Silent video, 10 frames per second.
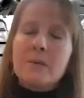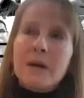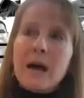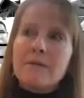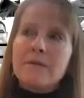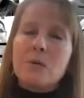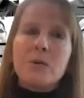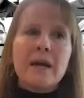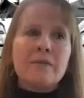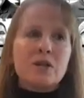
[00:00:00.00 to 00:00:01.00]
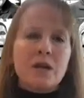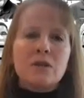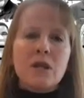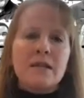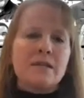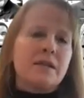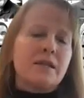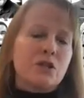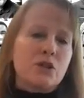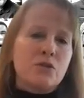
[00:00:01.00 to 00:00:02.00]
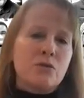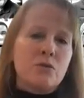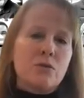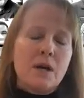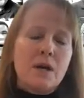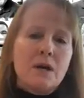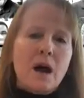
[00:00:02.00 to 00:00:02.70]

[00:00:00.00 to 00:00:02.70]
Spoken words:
have generalized it to